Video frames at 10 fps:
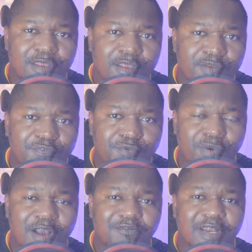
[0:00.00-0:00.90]
If you
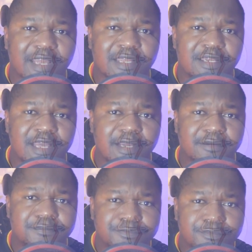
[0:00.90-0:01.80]
have an
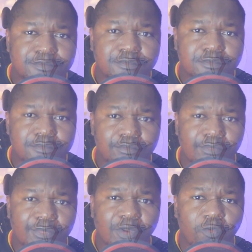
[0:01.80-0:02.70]
idea,
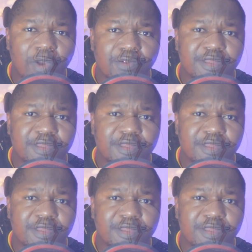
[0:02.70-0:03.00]
well,